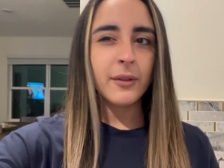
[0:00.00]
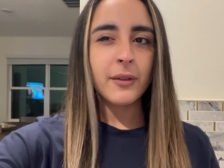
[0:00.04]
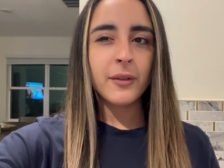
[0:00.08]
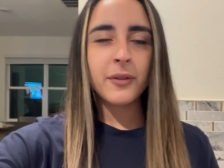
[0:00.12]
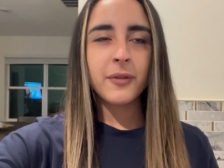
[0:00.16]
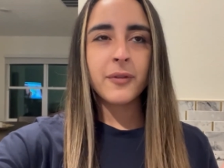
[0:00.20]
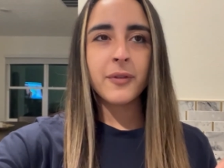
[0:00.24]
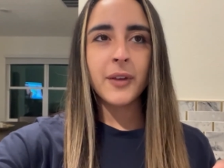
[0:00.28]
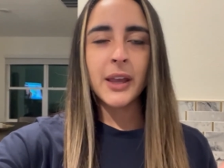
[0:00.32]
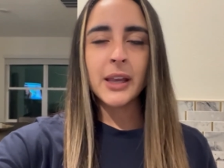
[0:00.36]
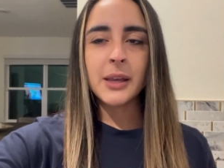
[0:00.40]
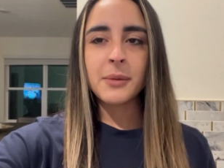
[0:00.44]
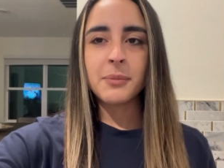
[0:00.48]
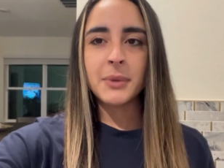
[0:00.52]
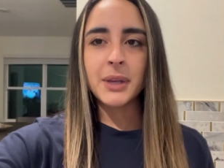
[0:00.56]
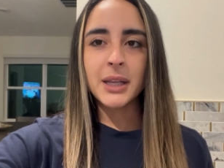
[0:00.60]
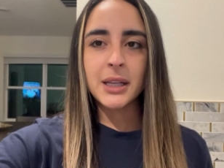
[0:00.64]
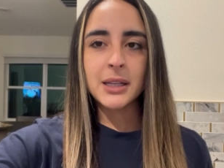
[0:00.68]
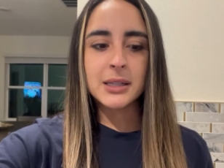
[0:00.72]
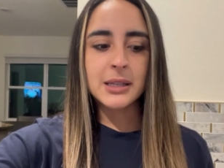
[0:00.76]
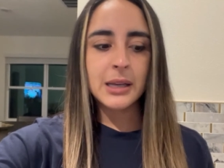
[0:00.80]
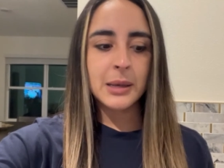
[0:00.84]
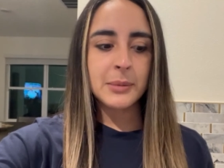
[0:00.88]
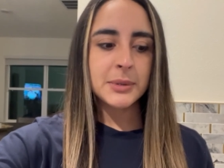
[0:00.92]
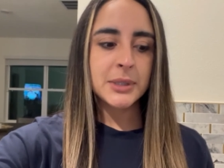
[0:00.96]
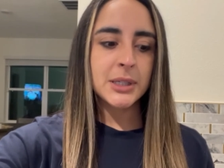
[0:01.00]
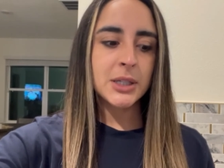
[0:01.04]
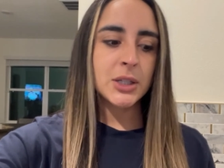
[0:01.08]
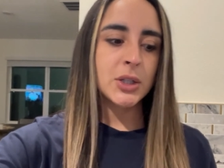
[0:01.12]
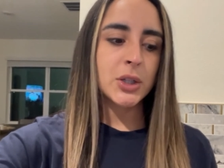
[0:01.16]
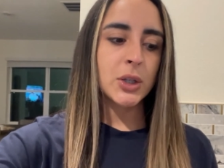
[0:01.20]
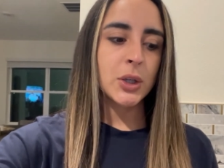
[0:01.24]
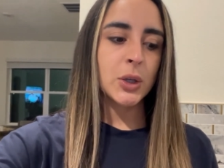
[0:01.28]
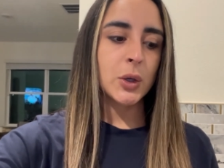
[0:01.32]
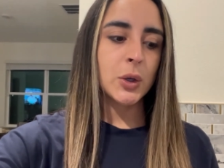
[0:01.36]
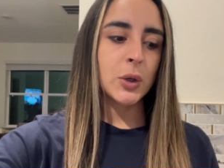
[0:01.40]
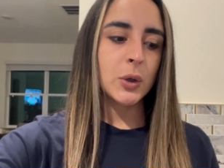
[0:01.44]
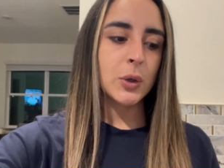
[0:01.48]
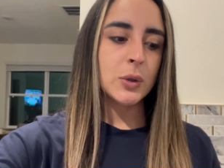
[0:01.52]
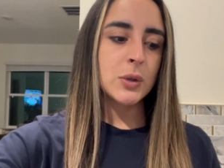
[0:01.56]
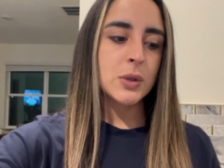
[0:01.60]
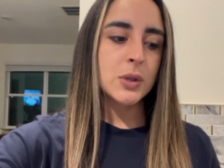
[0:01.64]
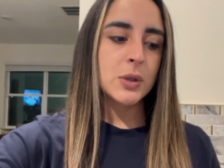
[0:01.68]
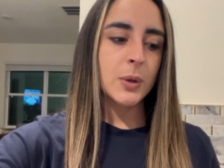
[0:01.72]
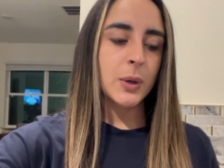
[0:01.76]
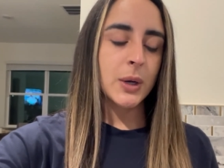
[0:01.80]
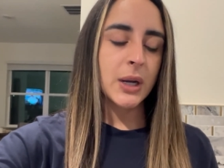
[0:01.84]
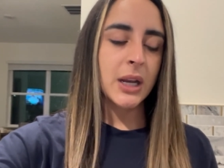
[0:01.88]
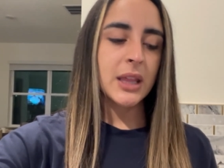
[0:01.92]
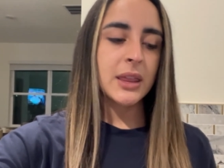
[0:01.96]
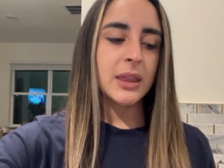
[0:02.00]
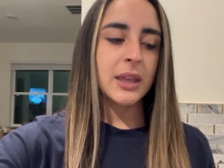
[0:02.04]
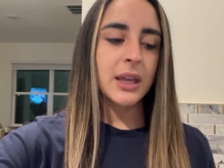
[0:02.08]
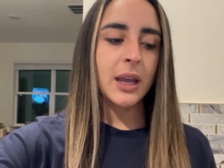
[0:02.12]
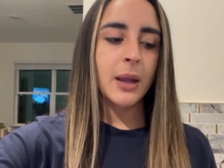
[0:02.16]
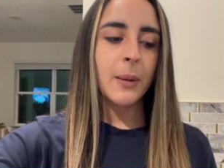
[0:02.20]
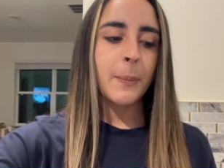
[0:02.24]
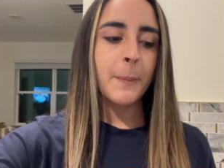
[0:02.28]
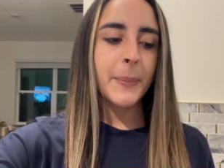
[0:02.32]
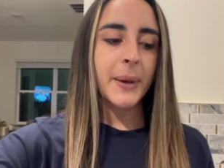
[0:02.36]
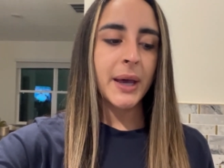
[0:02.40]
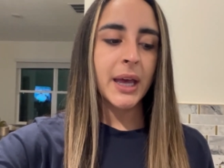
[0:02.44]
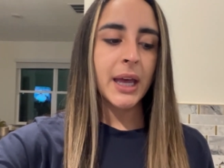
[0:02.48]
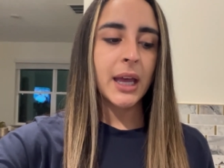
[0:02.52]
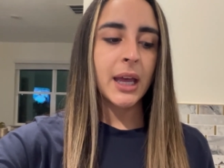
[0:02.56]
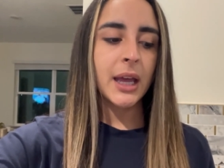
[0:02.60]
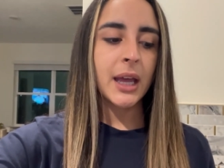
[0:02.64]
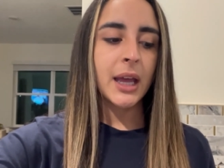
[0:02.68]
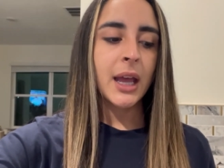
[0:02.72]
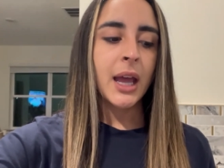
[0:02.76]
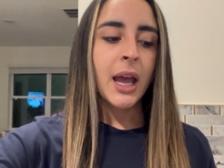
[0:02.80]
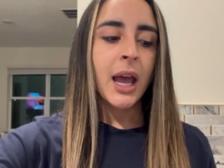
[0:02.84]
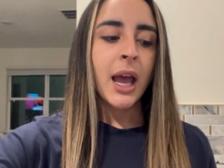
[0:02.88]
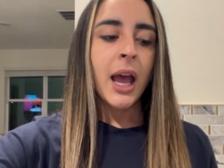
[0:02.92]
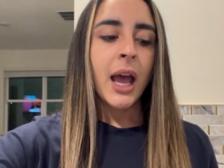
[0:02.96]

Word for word: fake meat substitutes or anything, but